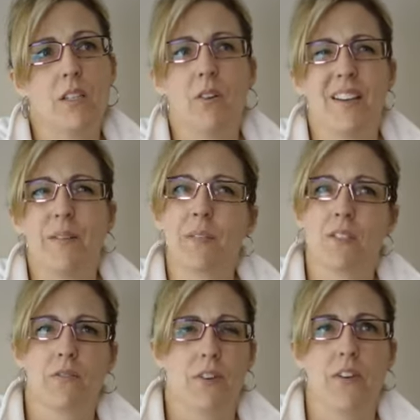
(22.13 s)
and I was
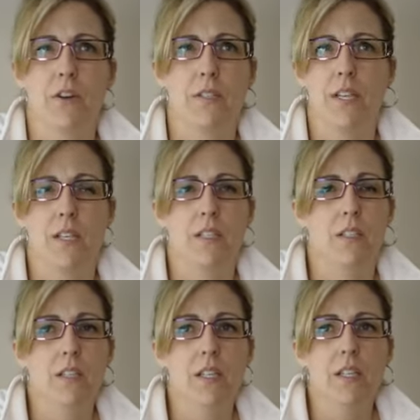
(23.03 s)
still very nauseated,
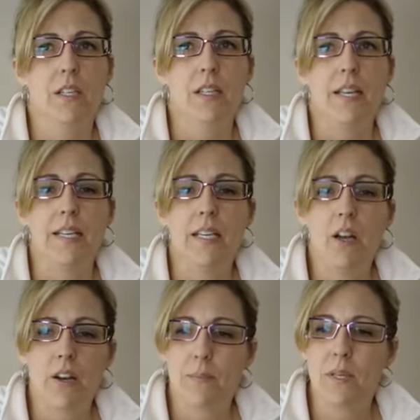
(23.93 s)
and he
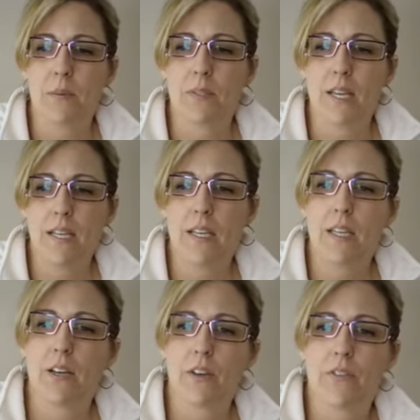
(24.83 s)
got up and he was taking
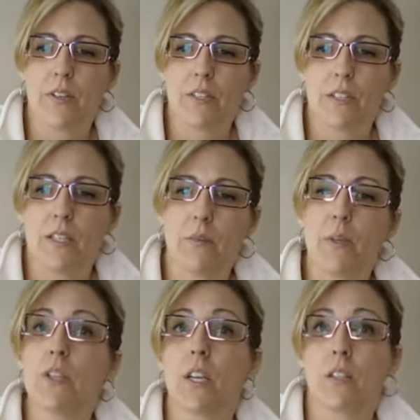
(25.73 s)
care of it, and he
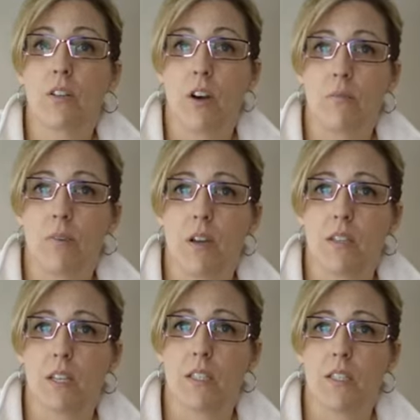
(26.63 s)
went and checked the carbon
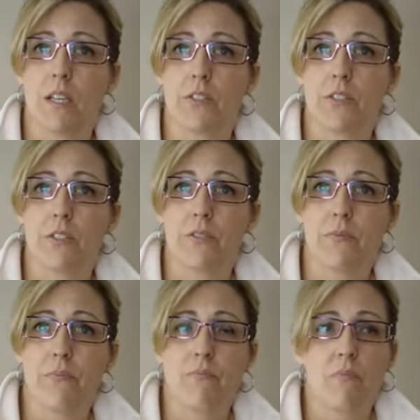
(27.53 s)
monoxide detector.
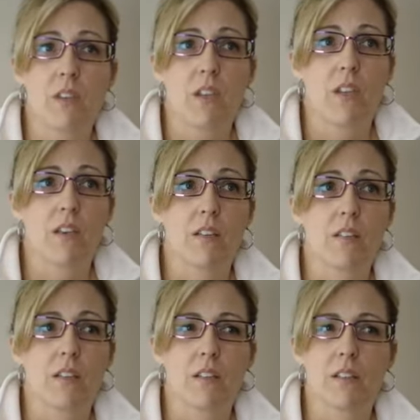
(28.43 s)

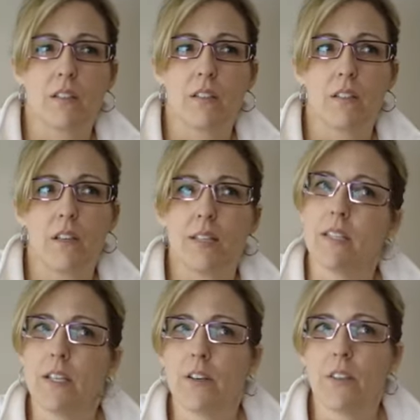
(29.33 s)
And I
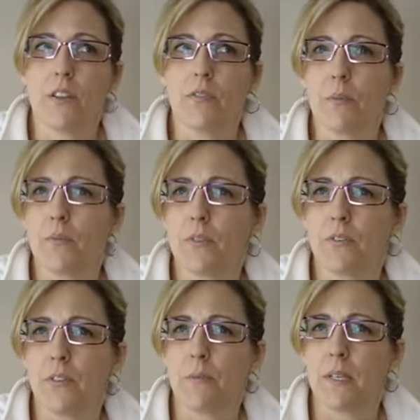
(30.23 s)
didn't hear anything from him for a
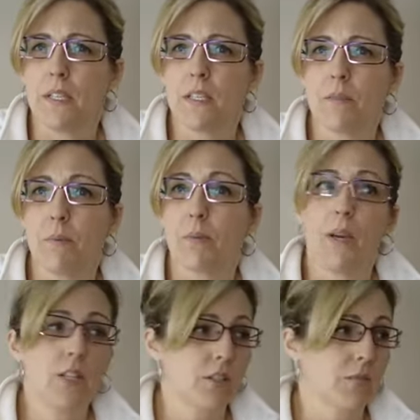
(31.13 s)
few minutes, but
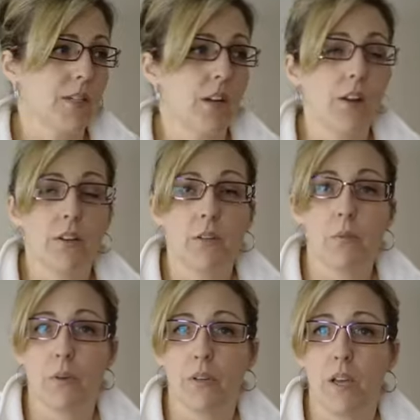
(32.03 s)
Rachel, my daughter, had
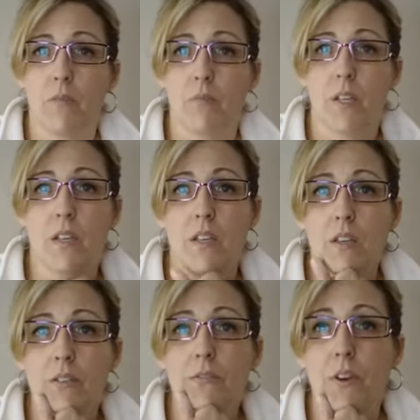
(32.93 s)
woken up
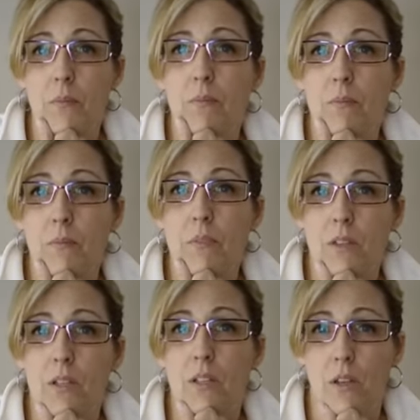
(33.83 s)
from
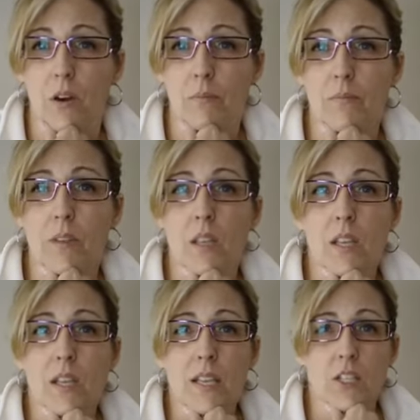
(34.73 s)
the alarm,
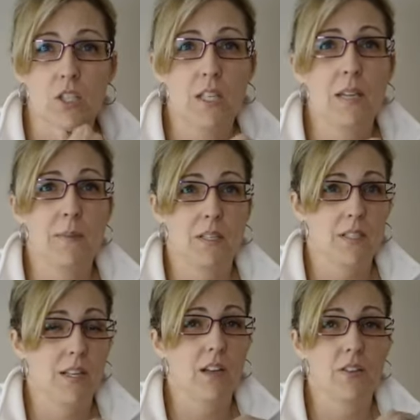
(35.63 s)
and she came in and
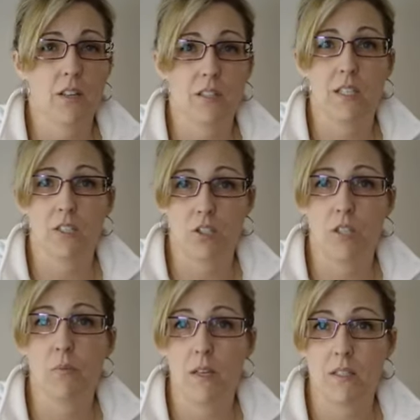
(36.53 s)
said how nauseated
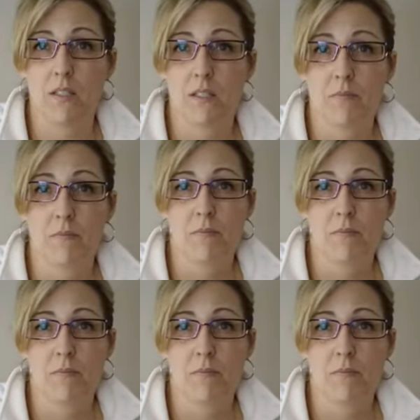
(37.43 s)
she was.